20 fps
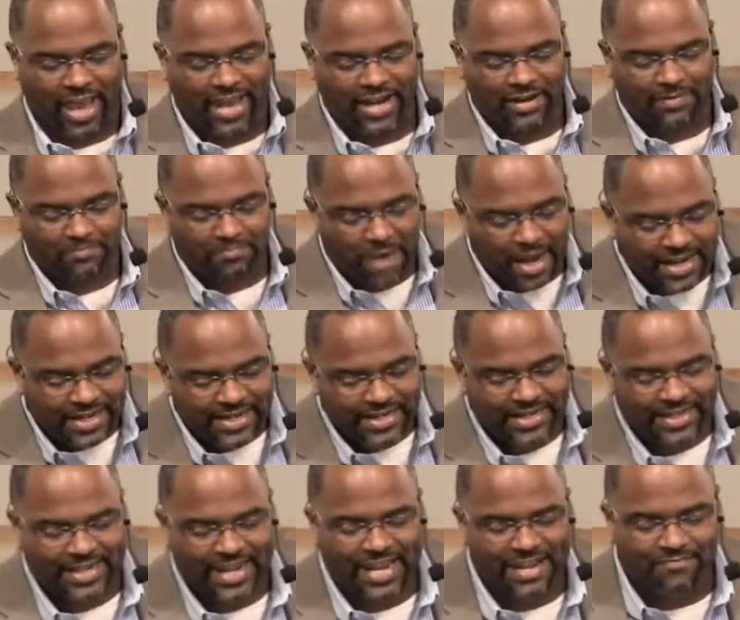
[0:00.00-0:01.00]
and
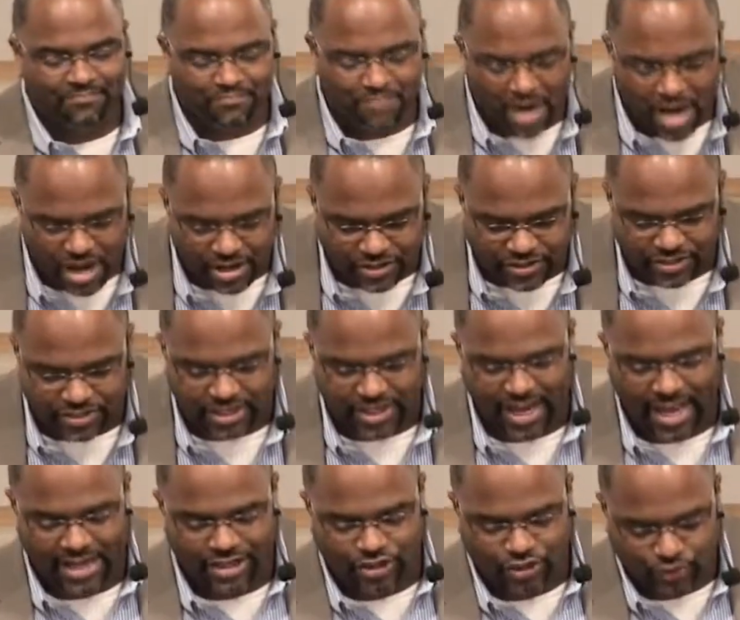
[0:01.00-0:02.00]
abundant in
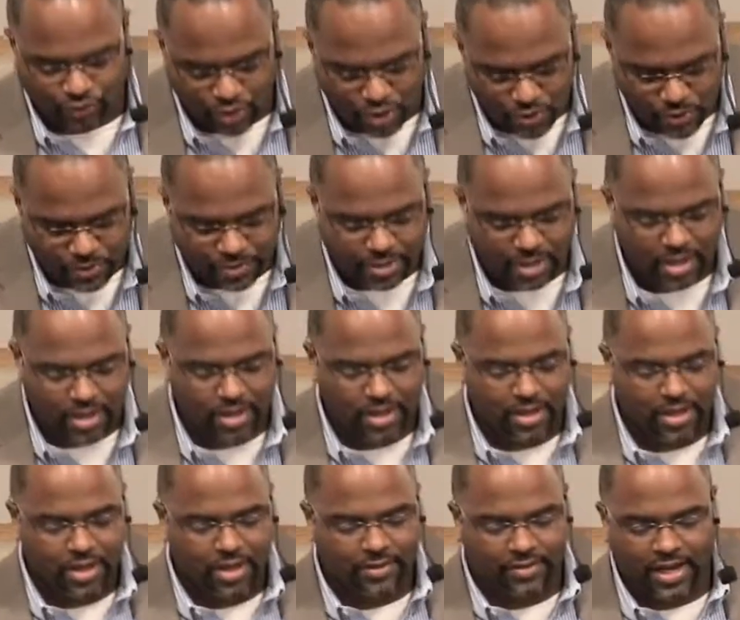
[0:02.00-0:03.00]
mercy and truth."
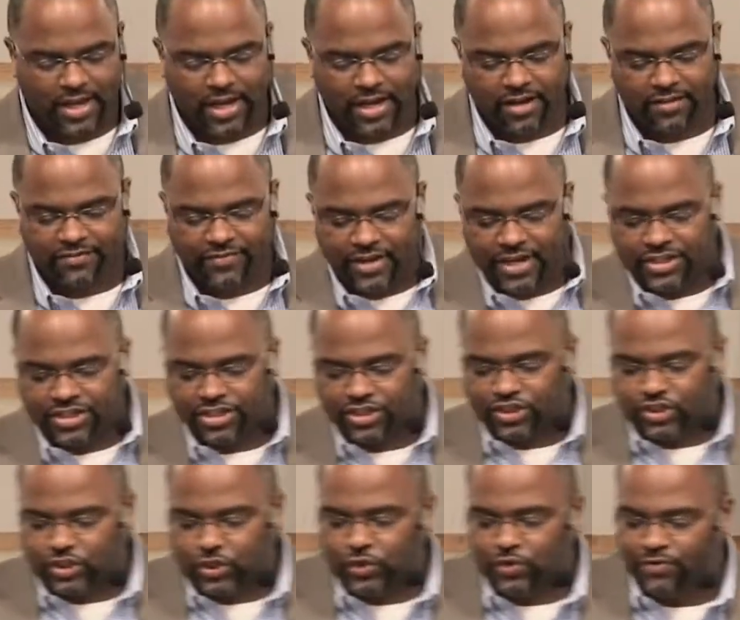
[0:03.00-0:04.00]
Then in
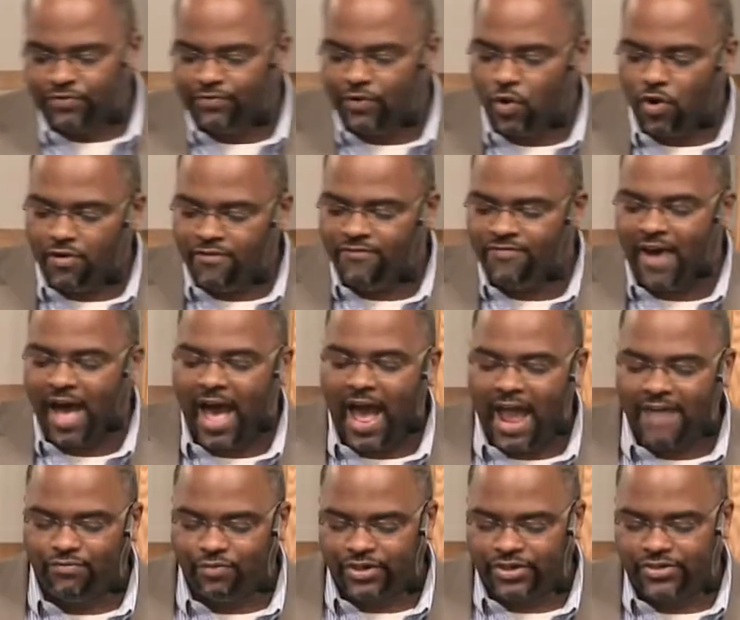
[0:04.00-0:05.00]
Ephesians 2, 4, and
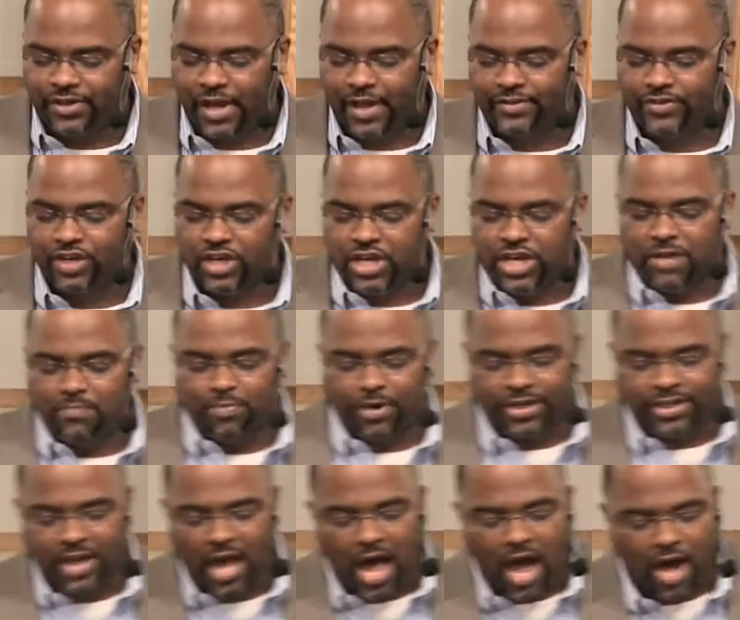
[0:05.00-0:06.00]
5, which says,
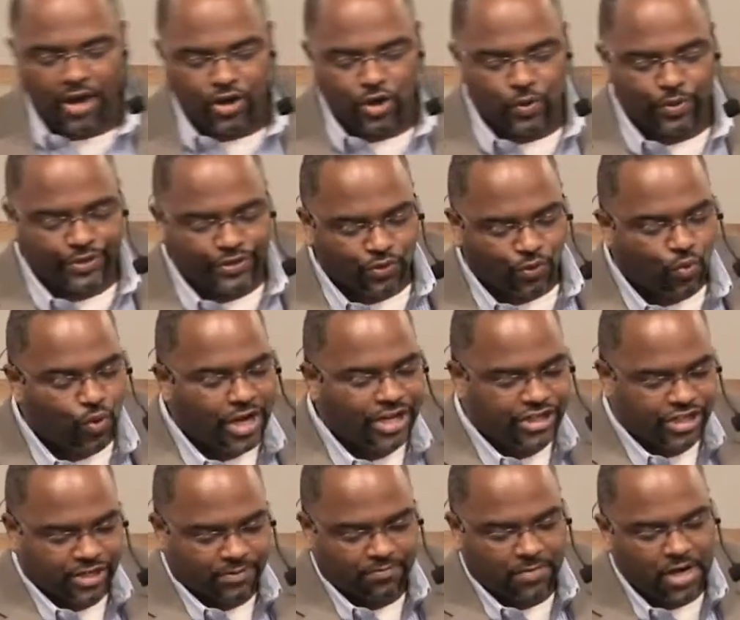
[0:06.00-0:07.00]
"But God, who is
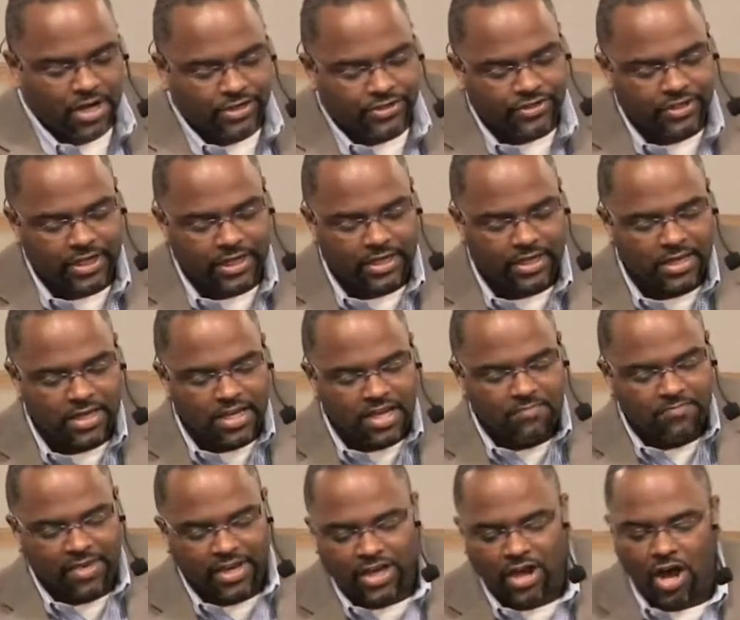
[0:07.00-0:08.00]
rich in mercy,
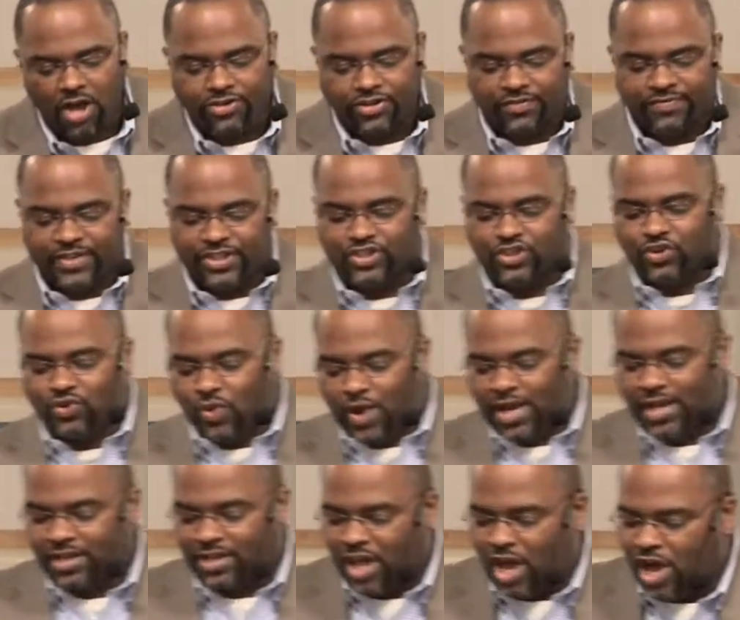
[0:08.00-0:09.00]
because of his
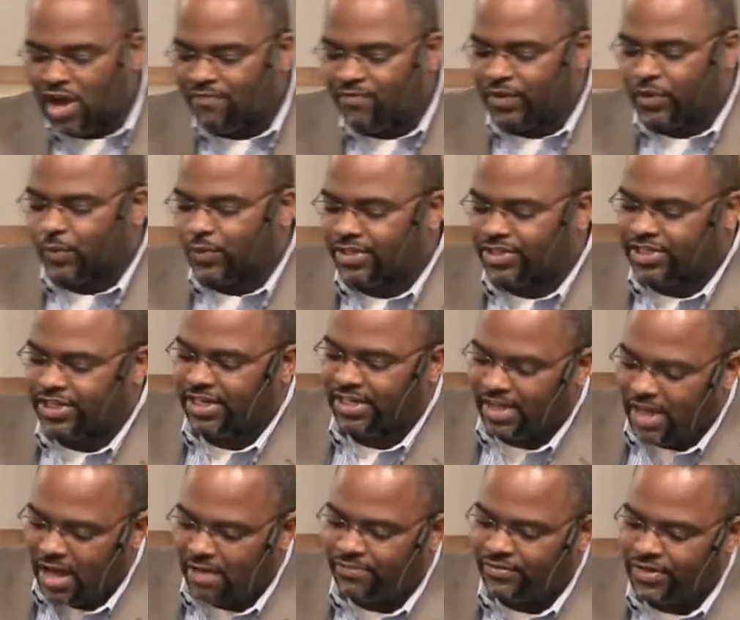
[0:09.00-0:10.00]
great love with which he
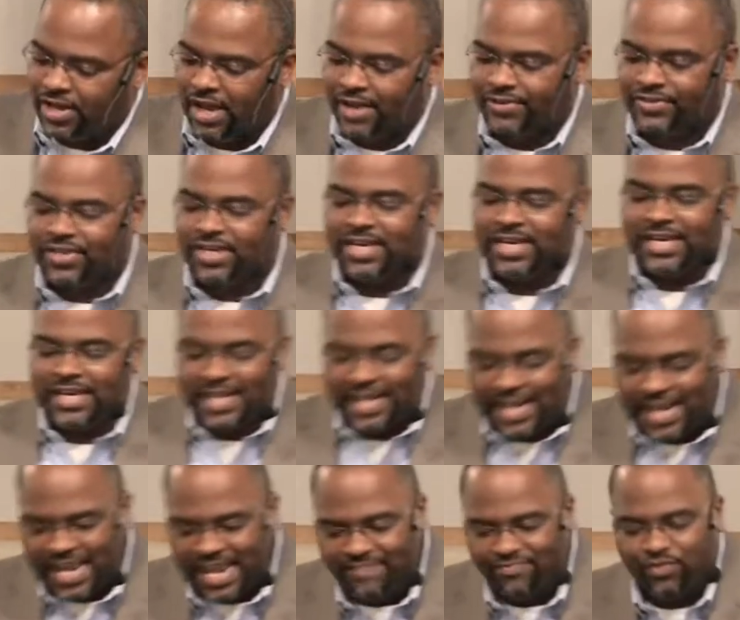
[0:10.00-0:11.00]
loves us,
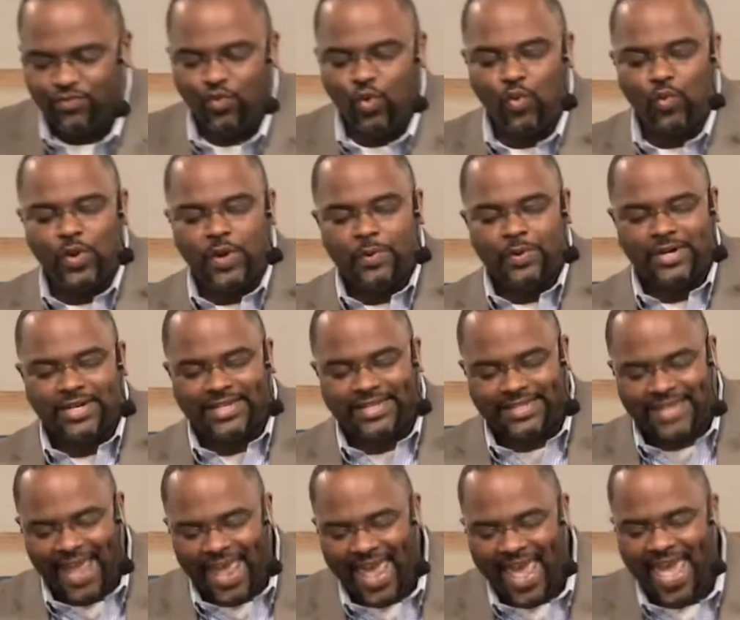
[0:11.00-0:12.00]
even when we were
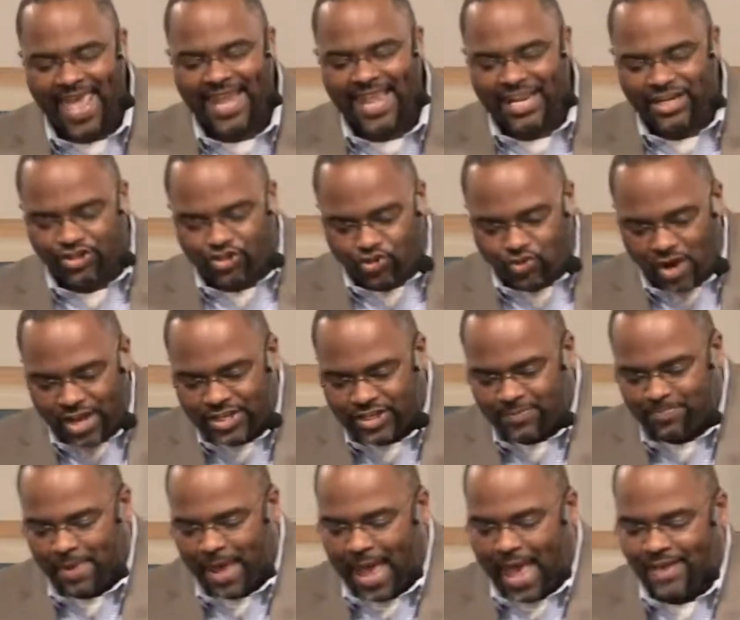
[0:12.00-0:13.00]
dead in
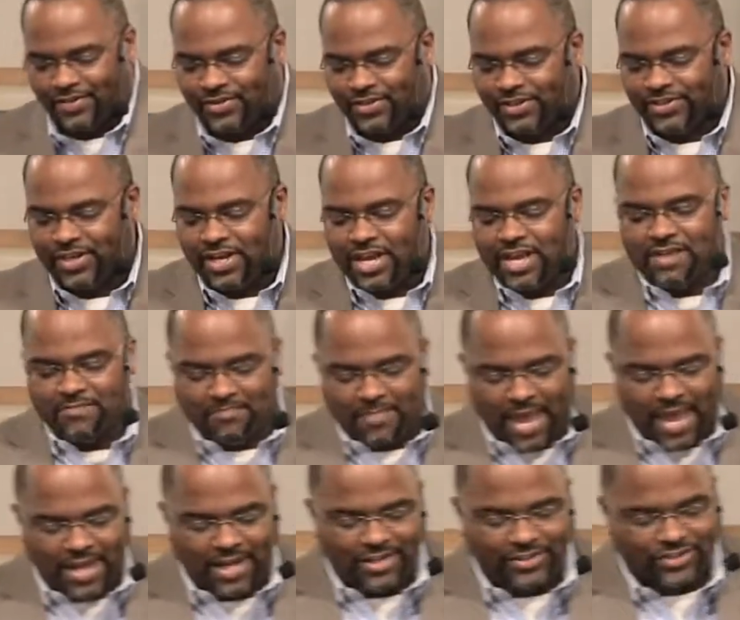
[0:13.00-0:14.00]
trespasses,
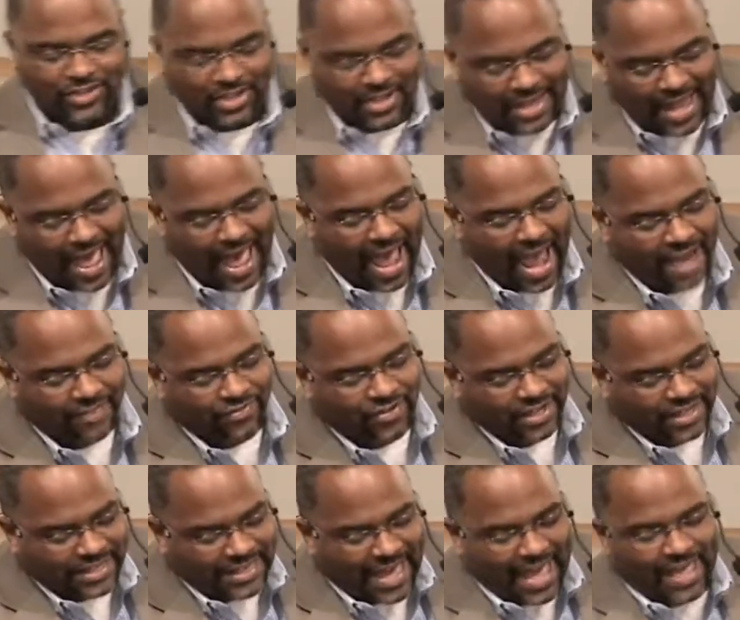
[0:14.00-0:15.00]
made us alive
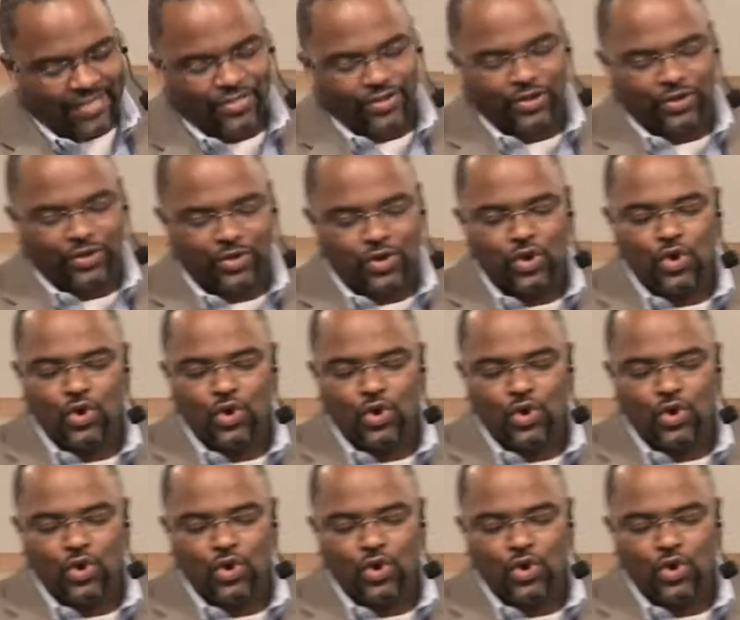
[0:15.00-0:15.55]
together